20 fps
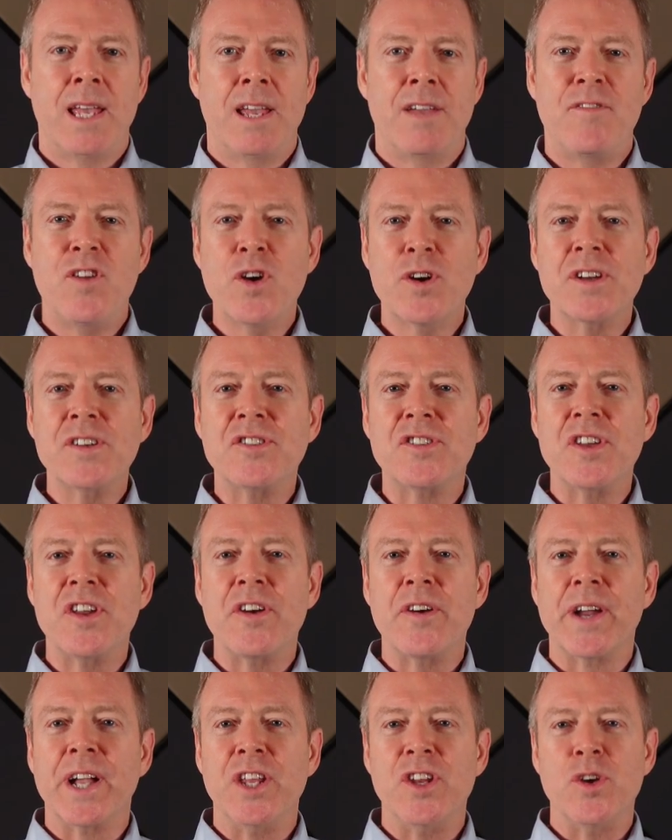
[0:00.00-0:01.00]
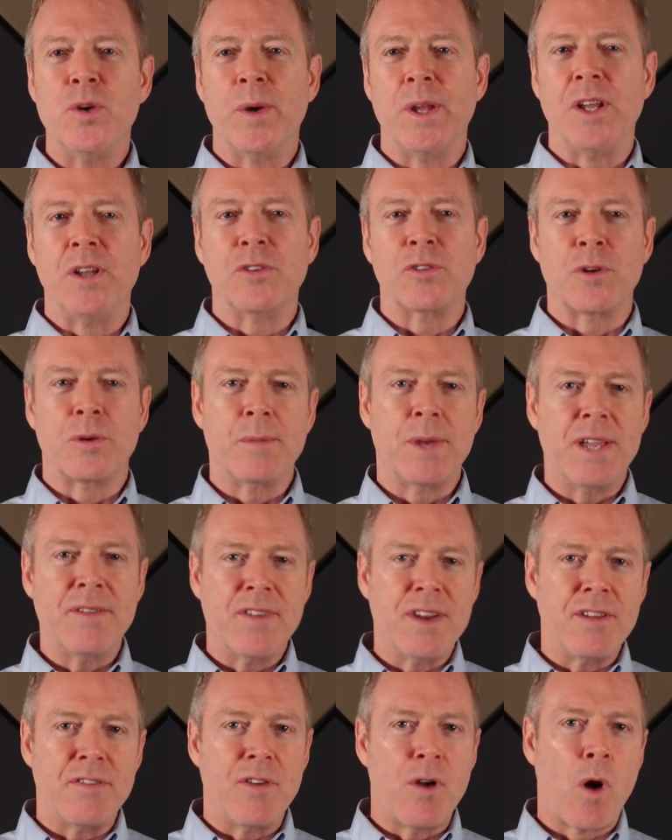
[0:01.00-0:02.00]
If you're considering annuities, or
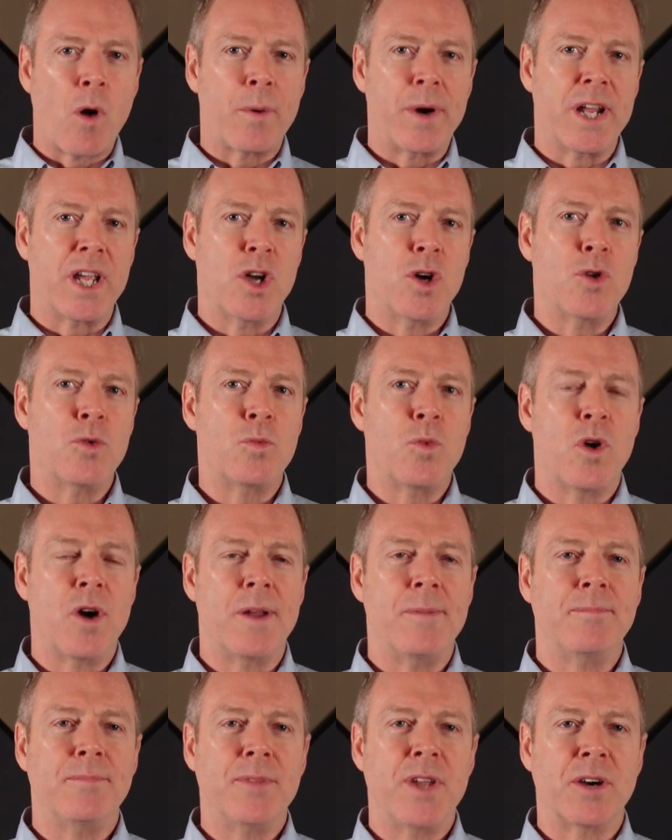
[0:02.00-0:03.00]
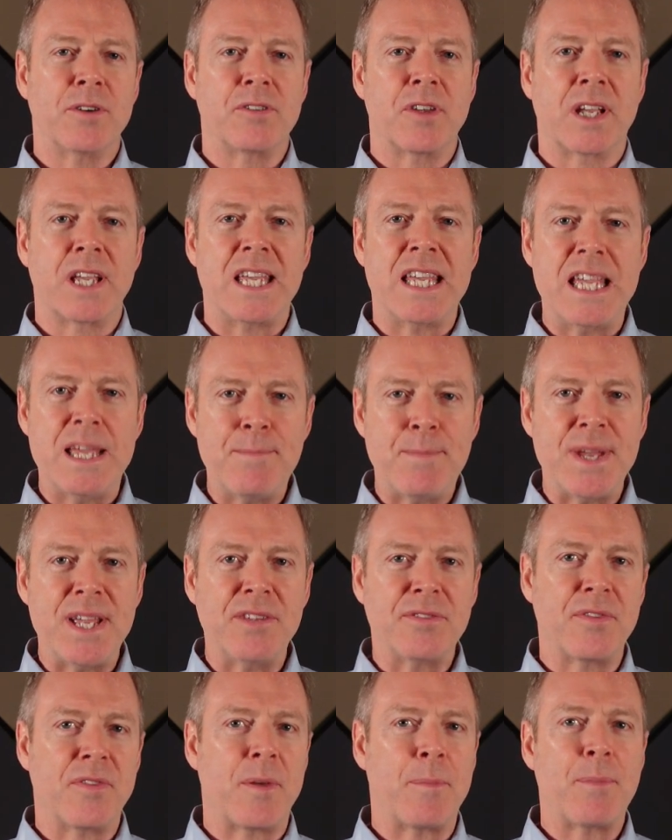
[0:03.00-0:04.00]
even if you already own one, there's a key
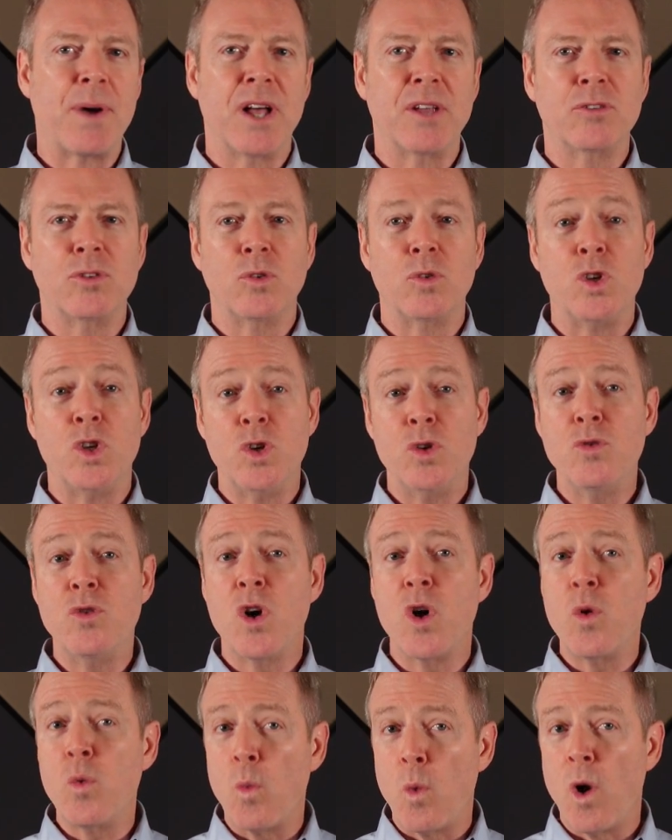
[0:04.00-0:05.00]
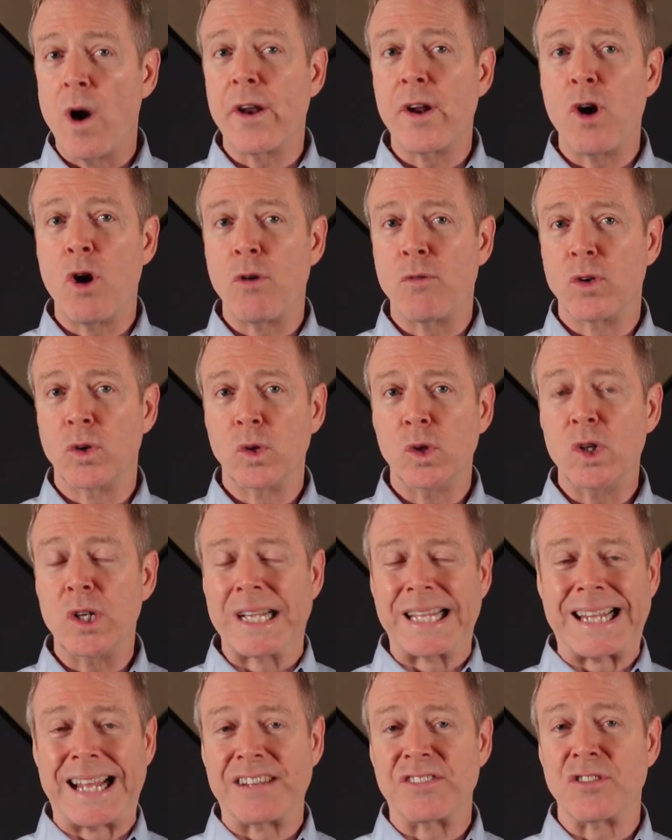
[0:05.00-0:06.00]
piece of the puzzle you don't want to
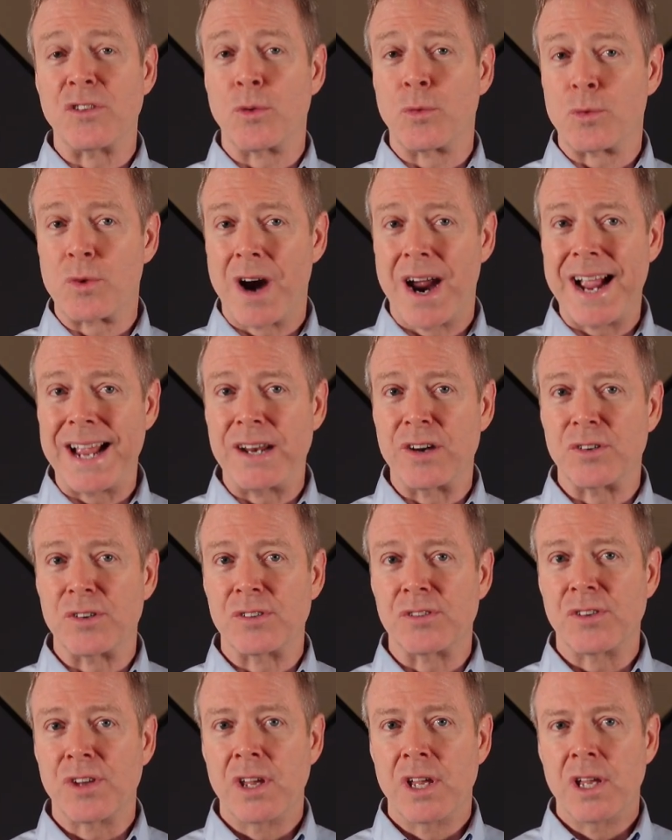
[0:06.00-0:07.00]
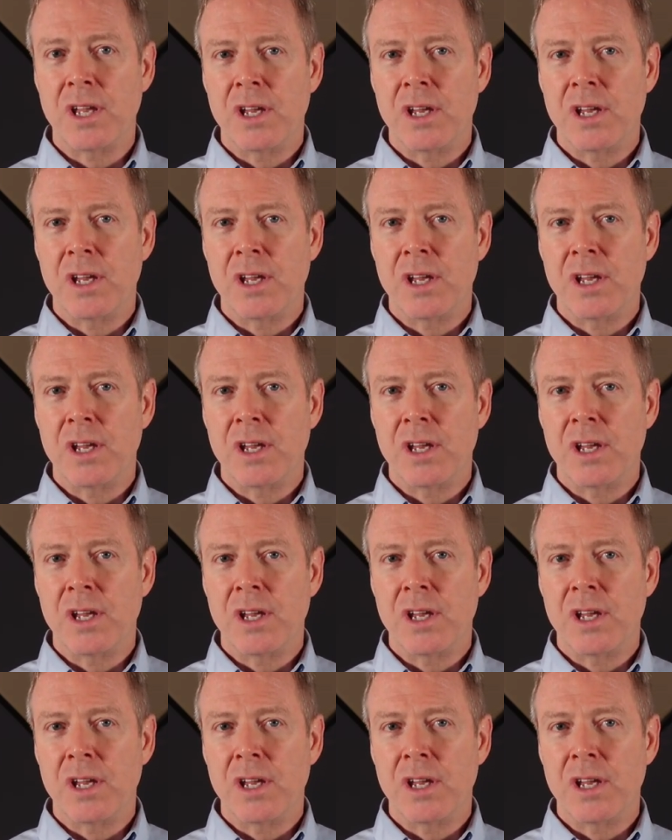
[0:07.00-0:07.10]
overlook, and that's the riders.